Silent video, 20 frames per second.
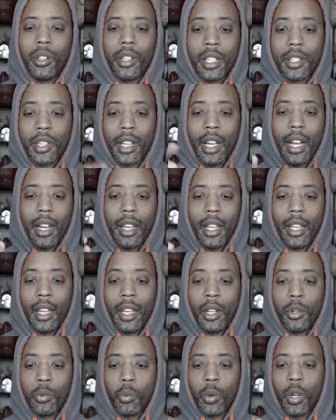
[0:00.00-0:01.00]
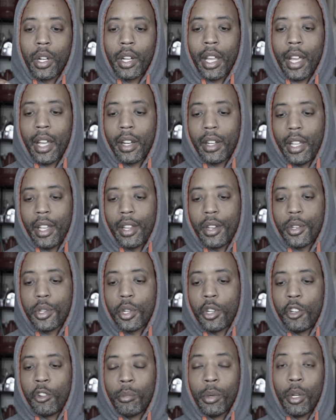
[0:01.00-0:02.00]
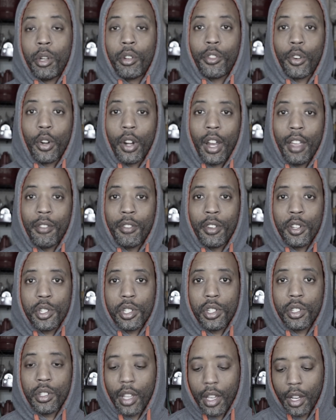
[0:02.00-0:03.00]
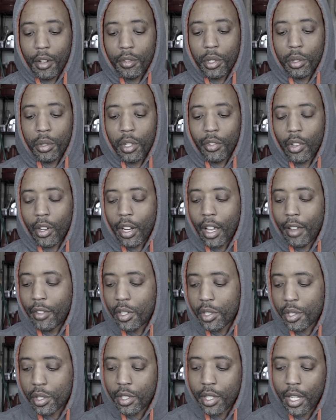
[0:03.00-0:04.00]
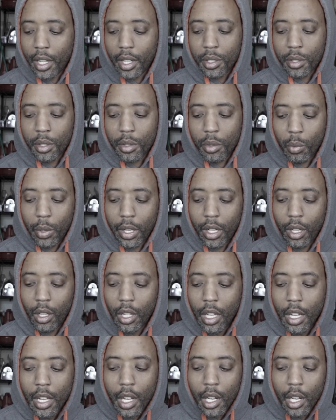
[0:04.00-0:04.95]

It's got N1 and N2 mode for night vision. They have two different night vision settings as well.